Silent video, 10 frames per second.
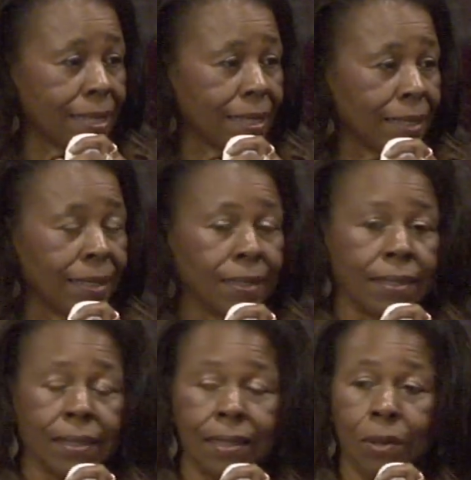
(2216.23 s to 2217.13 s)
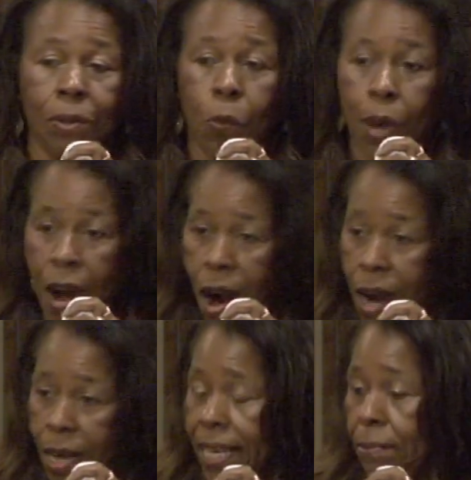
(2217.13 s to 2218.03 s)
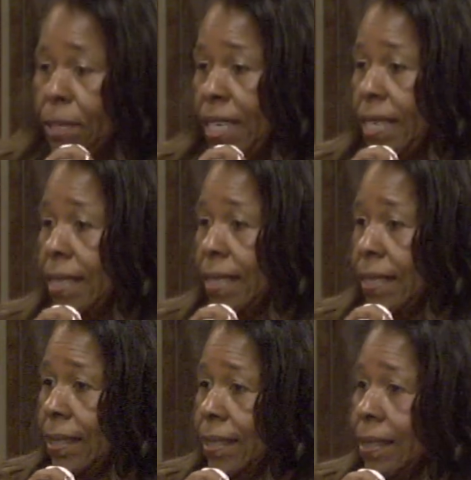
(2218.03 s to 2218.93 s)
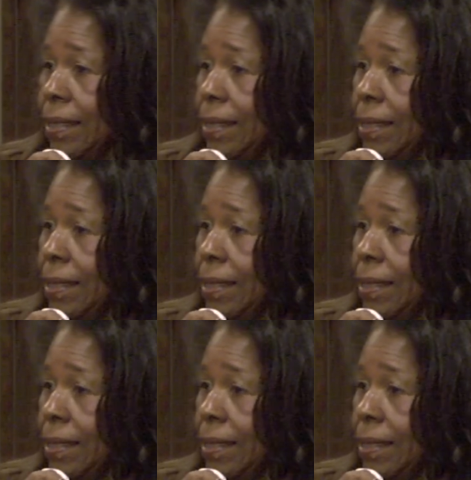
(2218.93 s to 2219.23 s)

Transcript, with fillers: Yes, we are tempted